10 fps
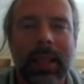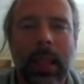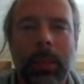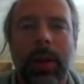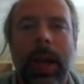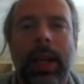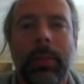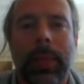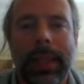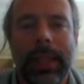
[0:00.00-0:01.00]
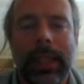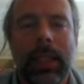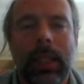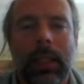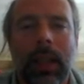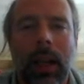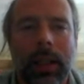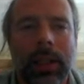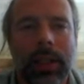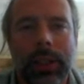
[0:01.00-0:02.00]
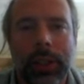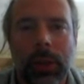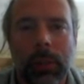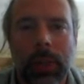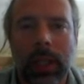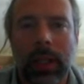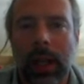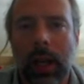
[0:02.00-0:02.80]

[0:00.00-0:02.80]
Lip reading: democratic method to determine,